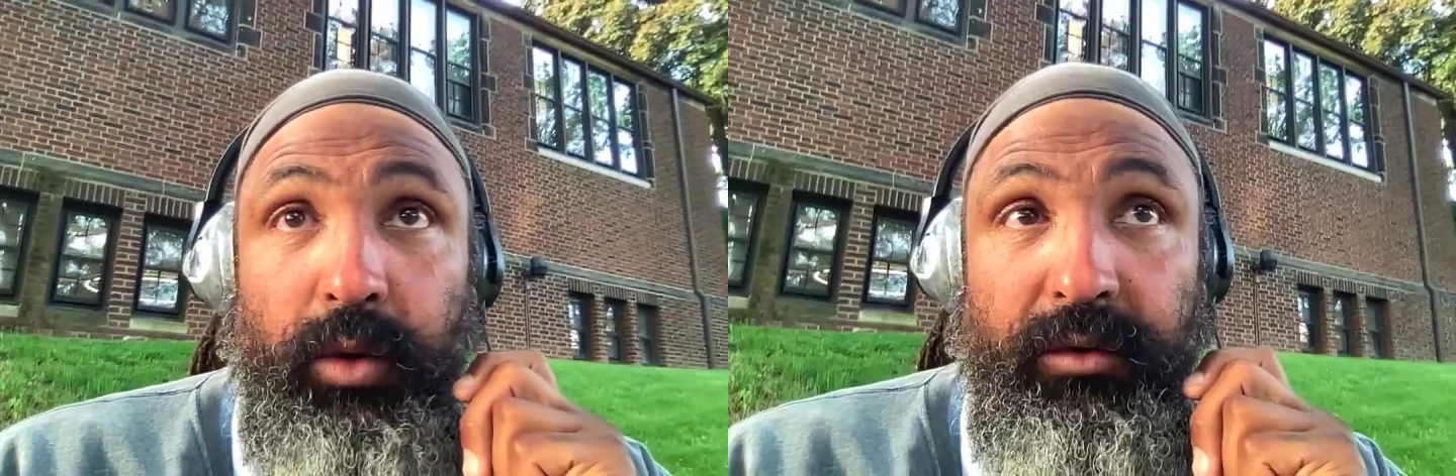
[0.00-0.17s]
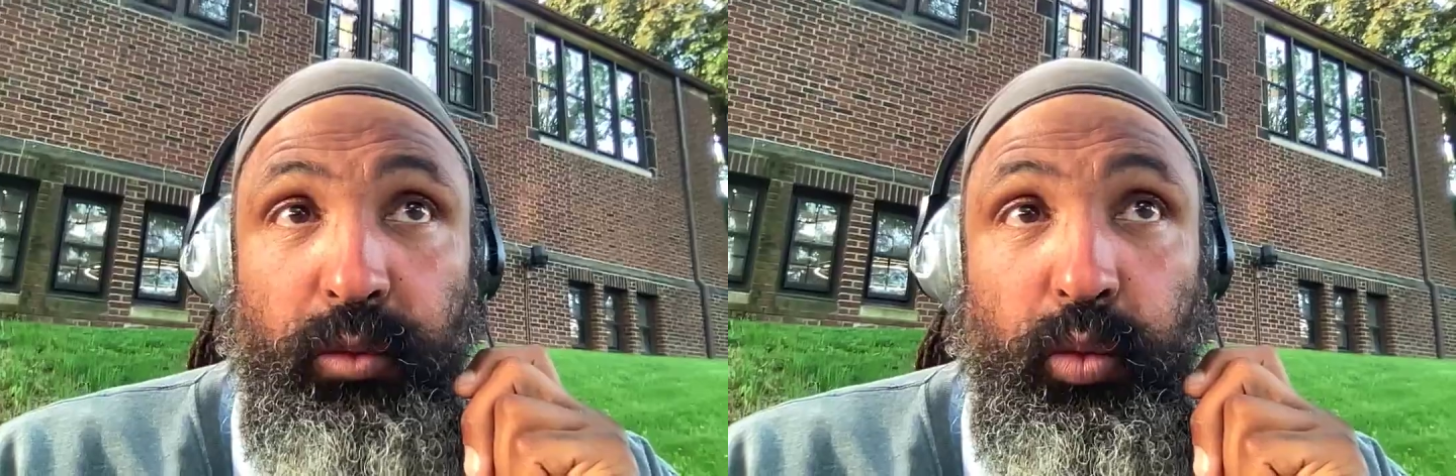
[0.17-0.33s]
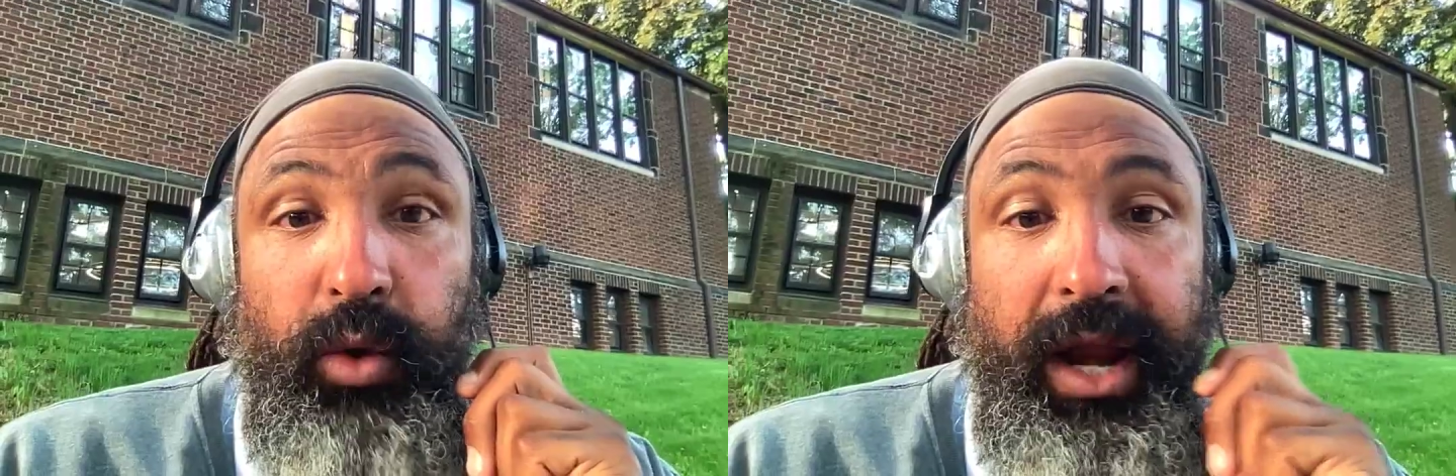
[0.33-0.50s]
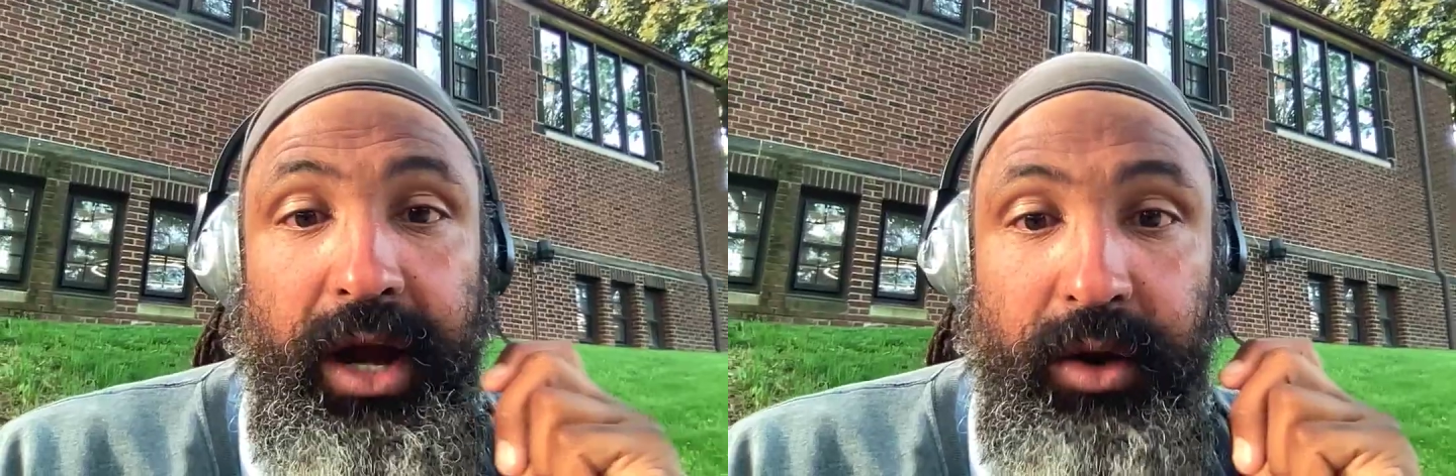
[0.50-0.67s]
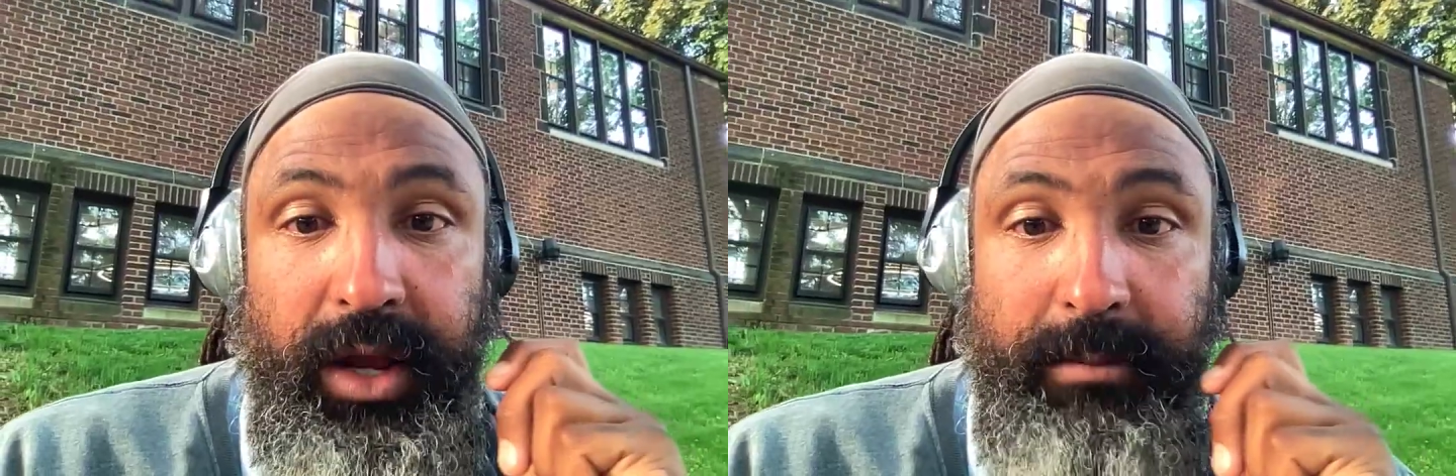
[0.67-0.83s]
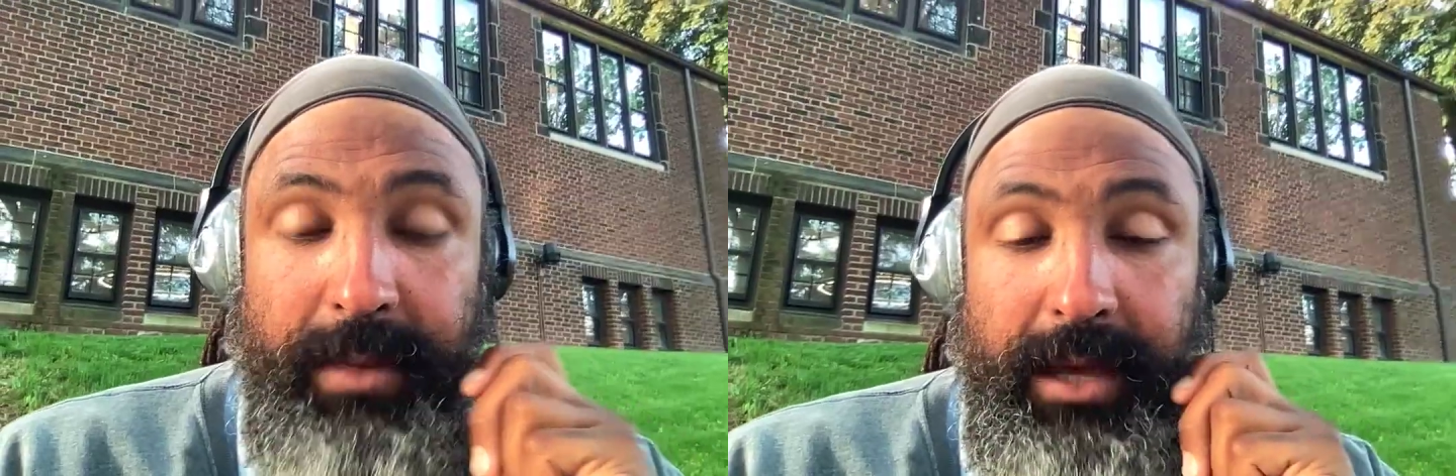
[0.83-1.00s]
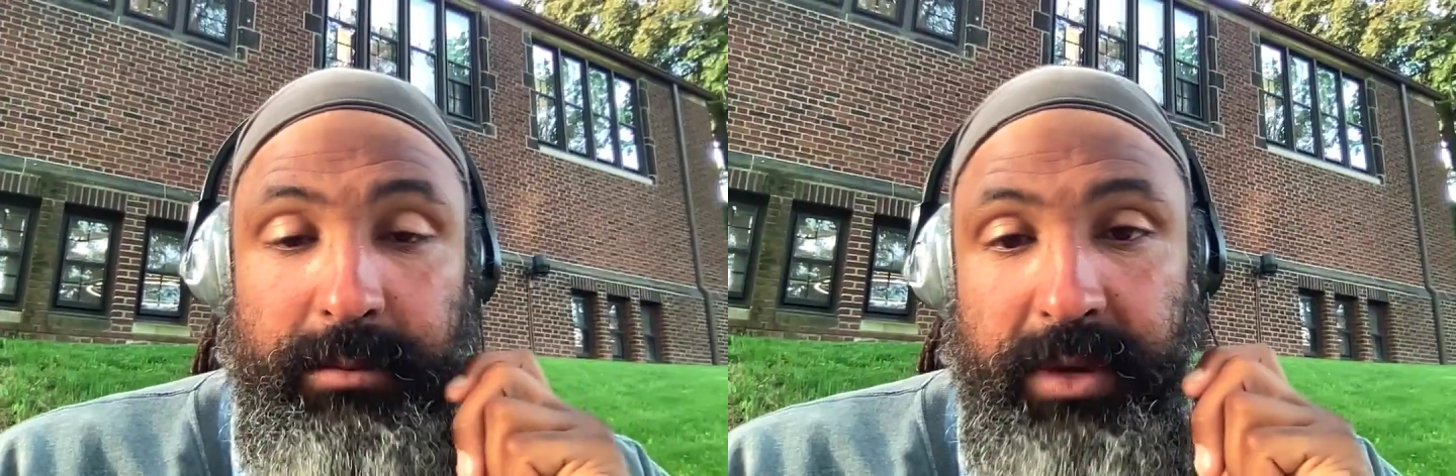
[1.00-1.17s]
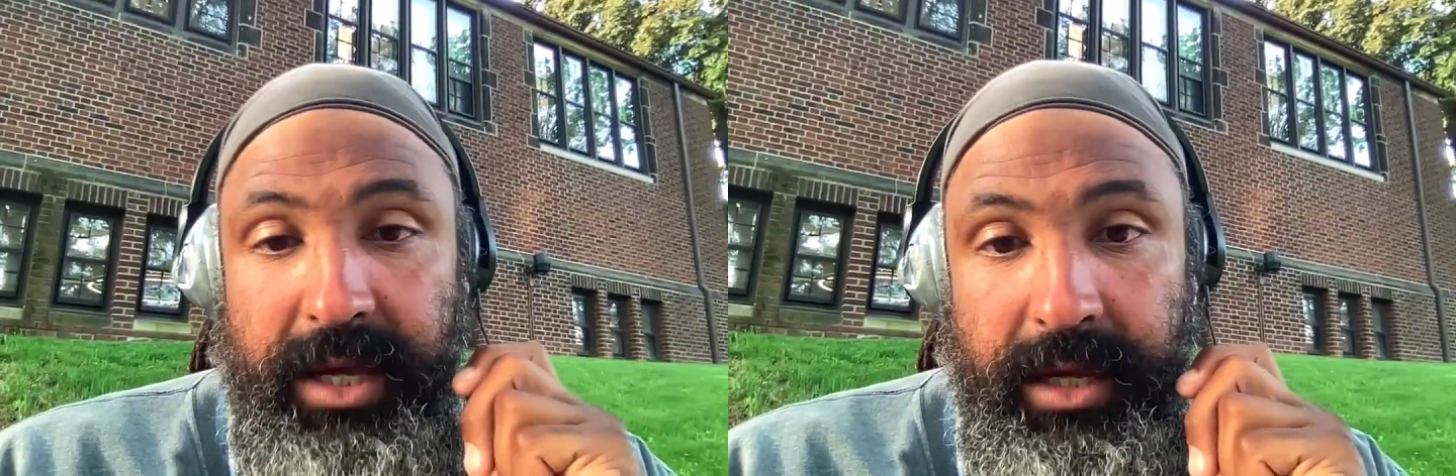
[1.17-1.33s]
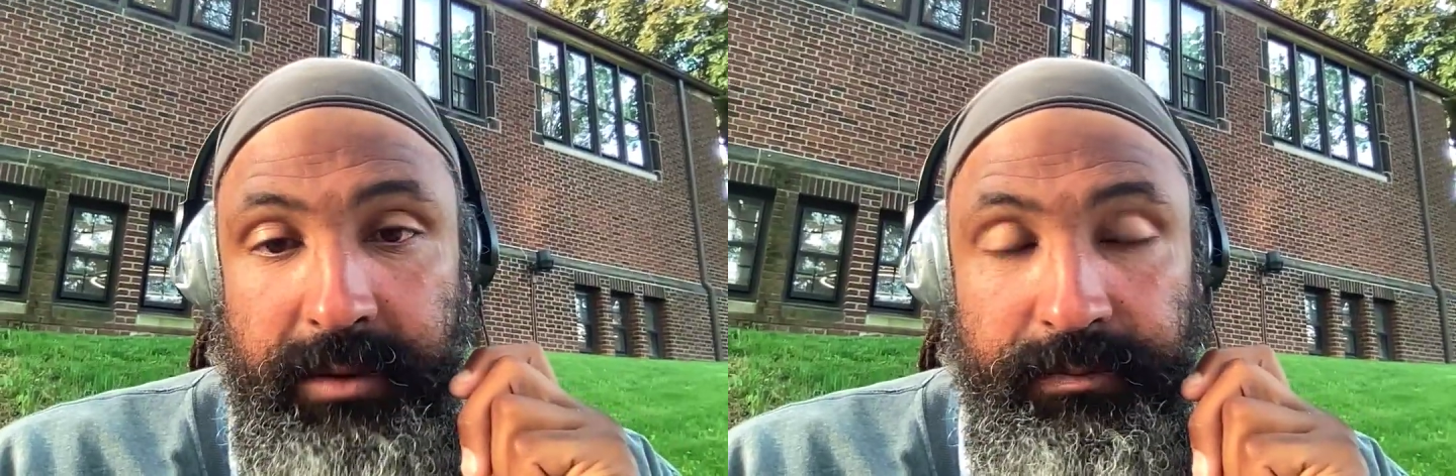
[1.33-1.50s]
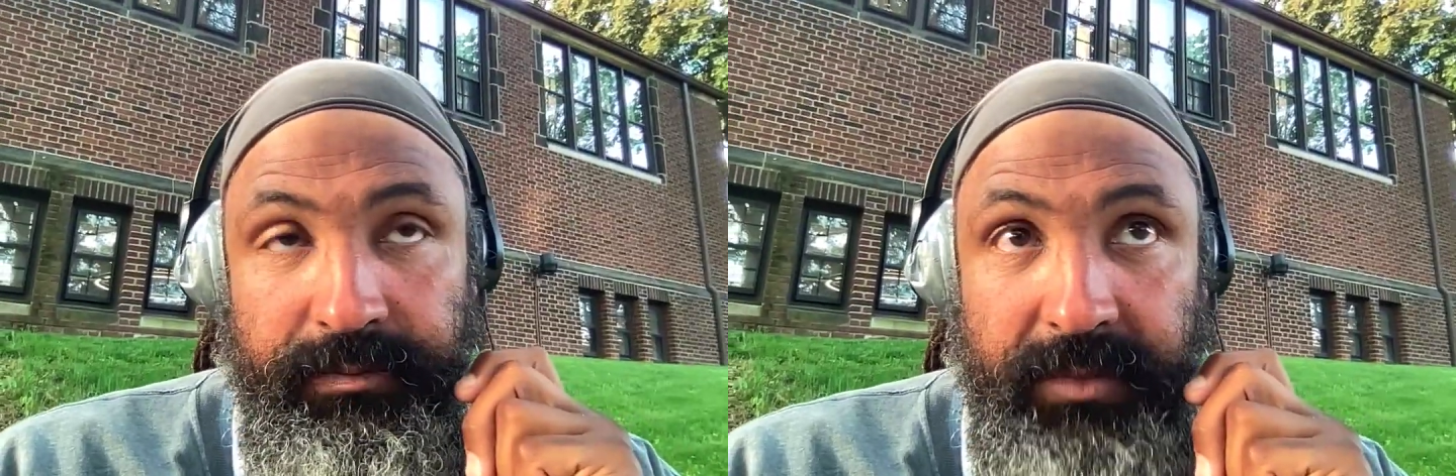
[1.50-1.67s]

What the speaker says: rare it may be